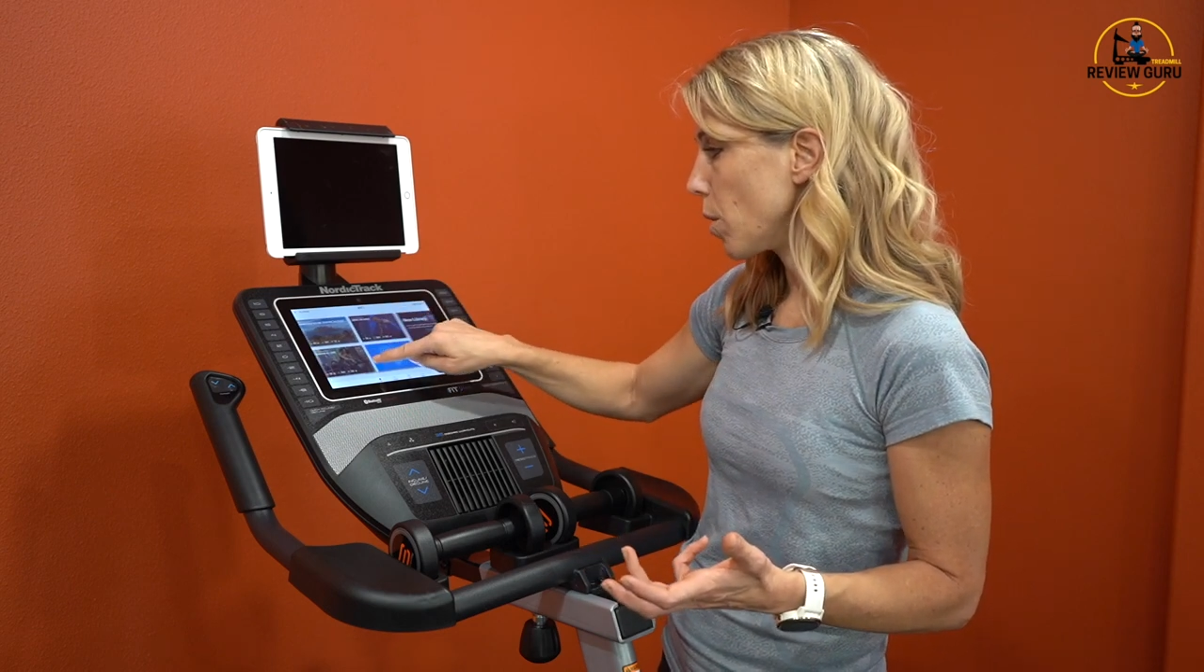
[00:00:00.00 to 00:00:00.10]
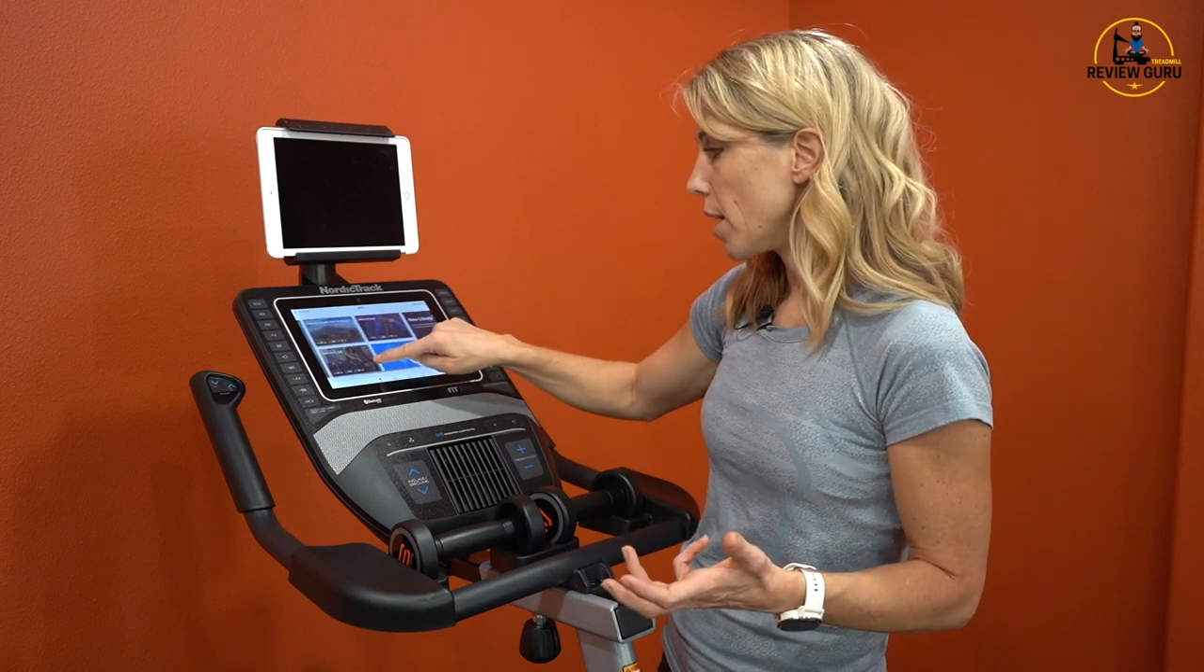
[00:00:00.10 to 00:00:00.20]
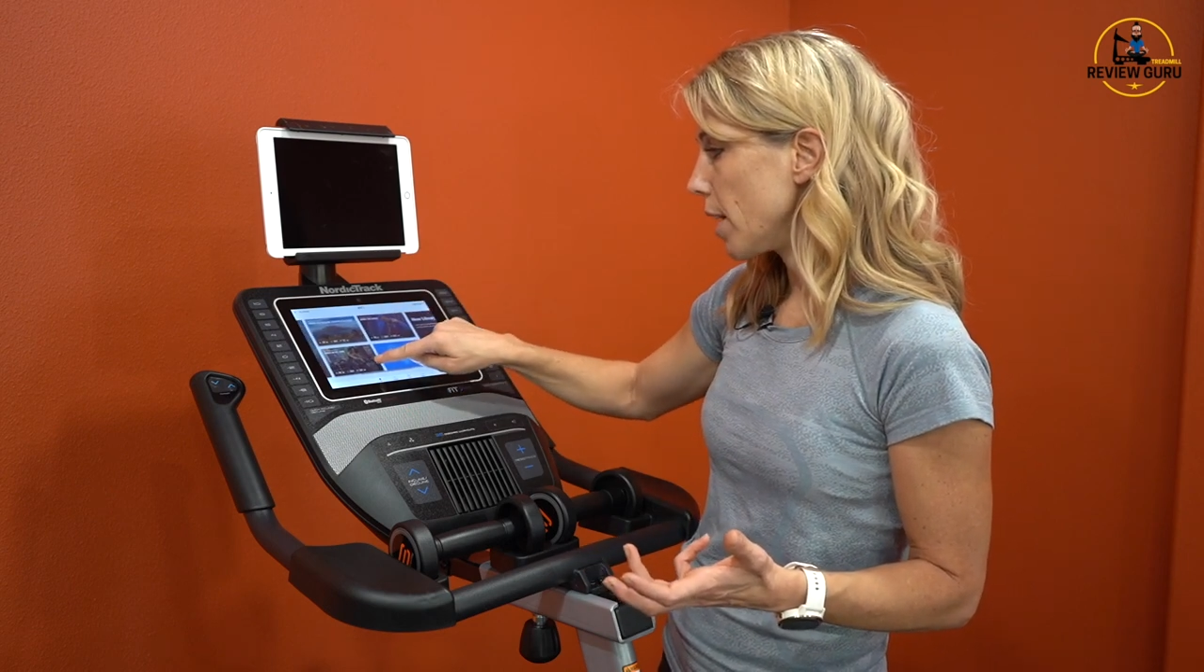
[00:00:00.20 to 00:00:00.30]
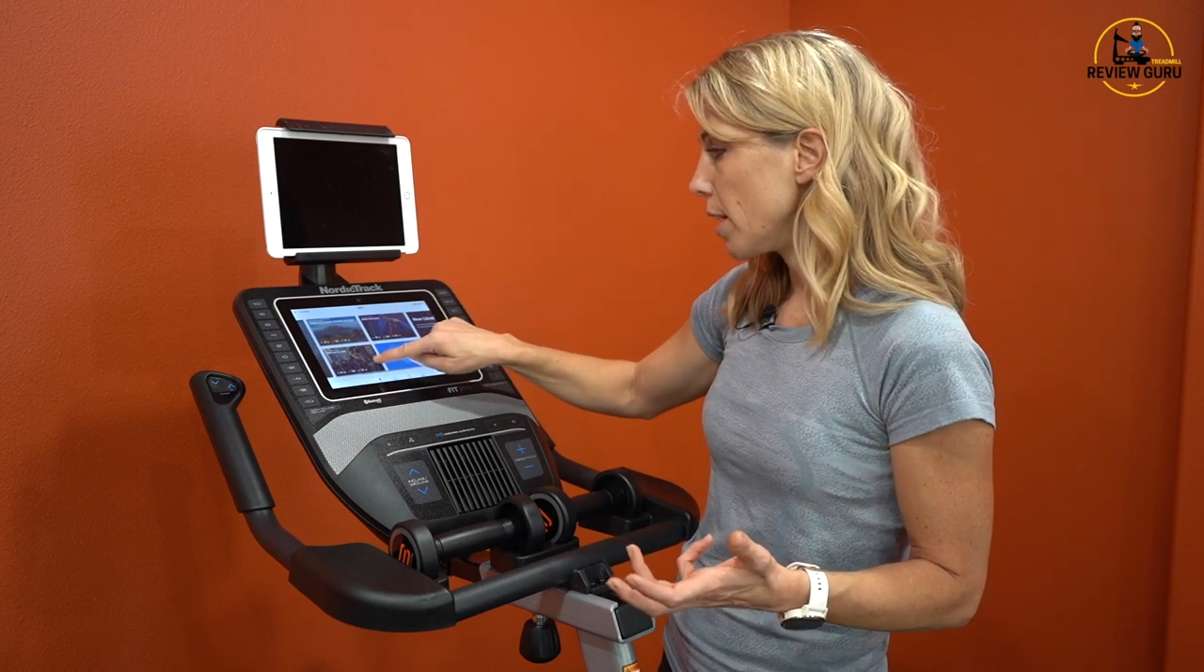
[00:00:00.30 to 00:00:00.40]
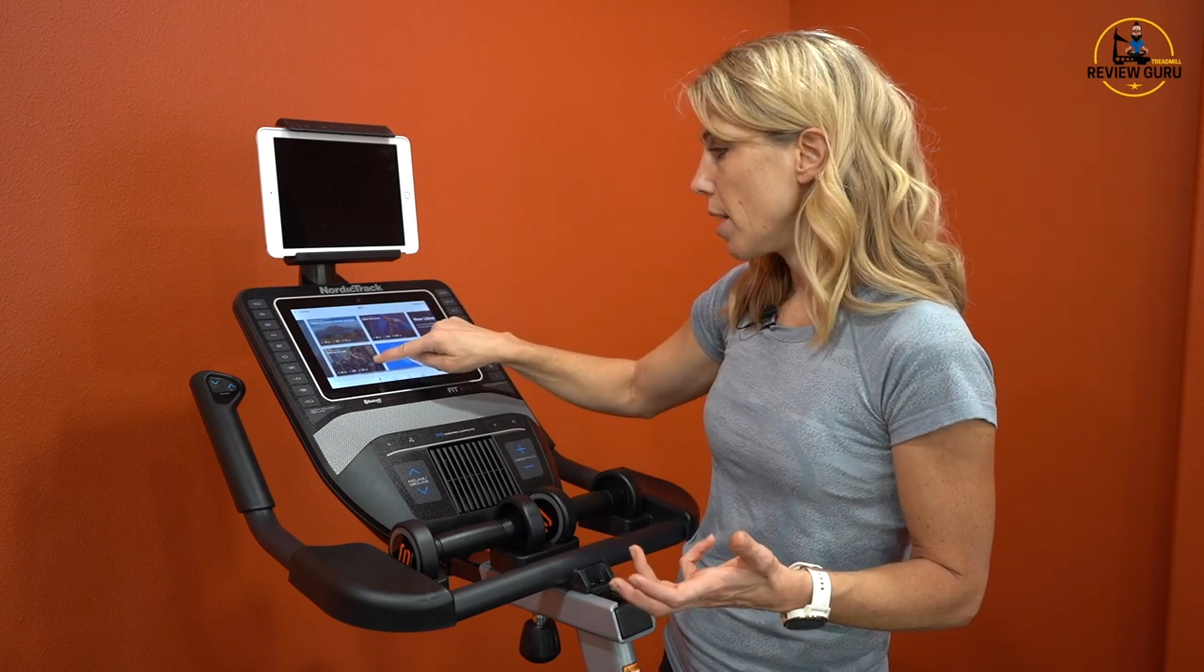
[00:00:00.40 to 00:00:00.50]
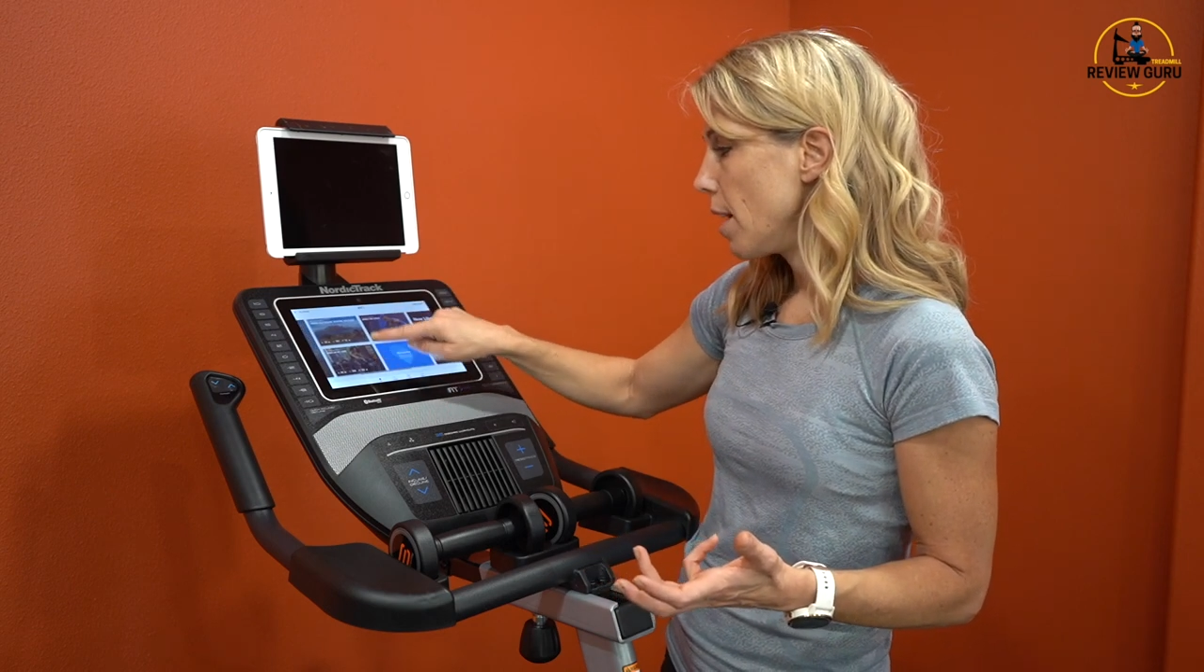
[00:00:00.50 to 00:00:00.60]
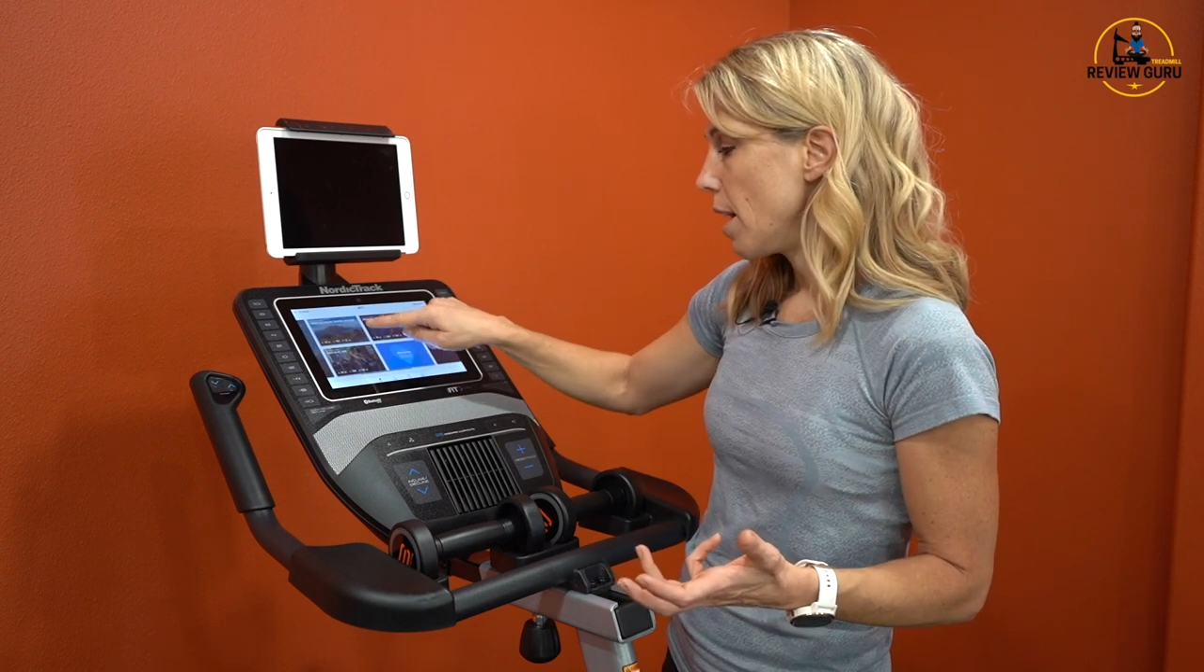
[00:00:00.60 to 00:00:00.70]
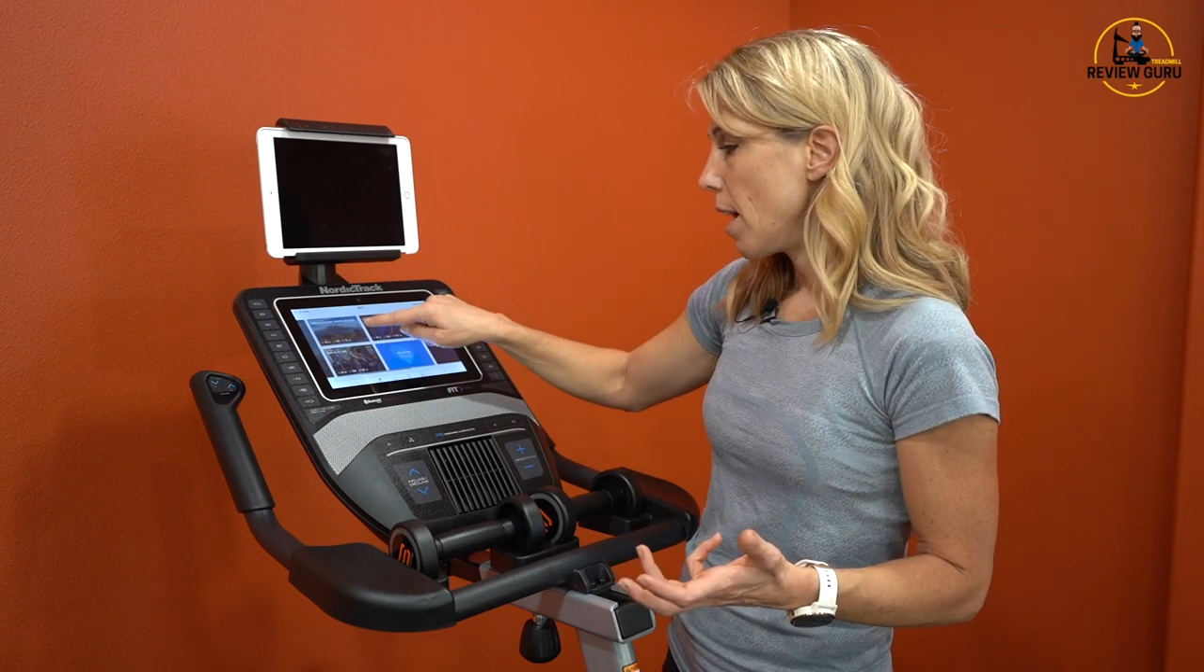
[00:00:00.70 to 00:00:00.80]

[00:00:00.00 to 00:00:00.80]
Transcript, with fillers: one,